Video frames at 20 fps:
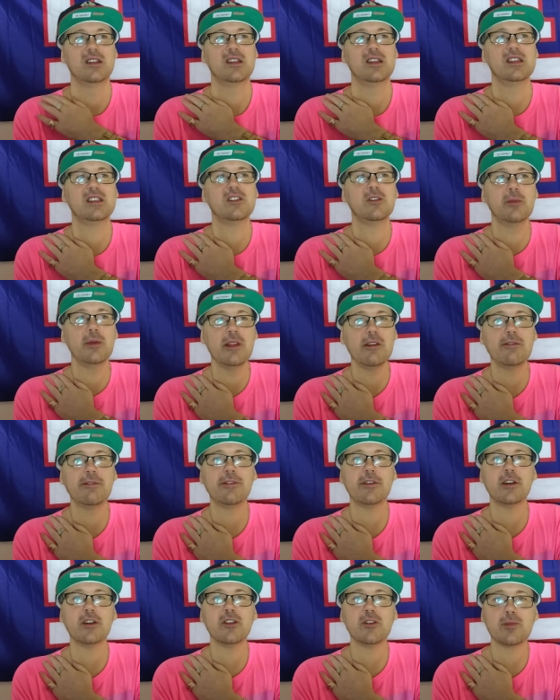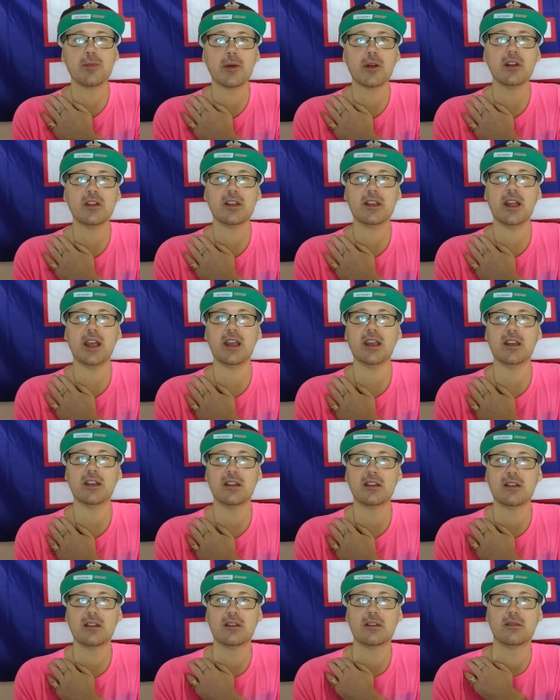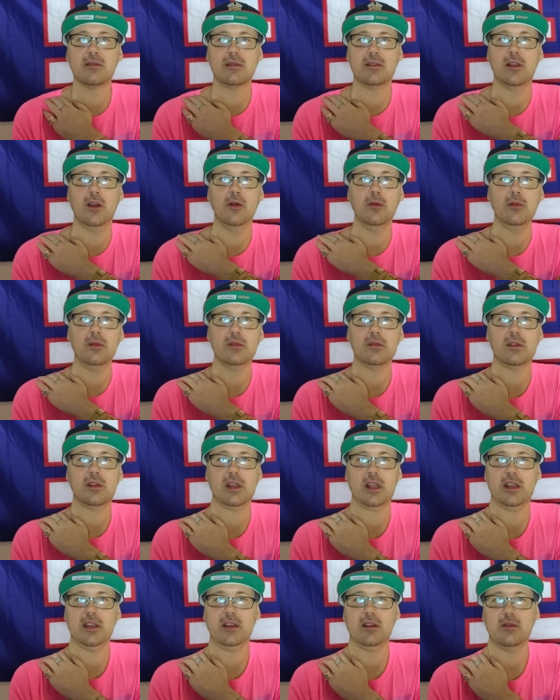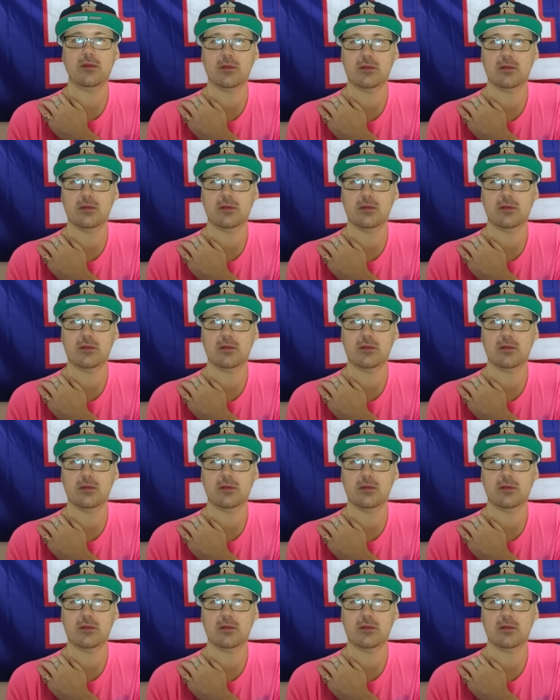This will be the first birthday in almost, like...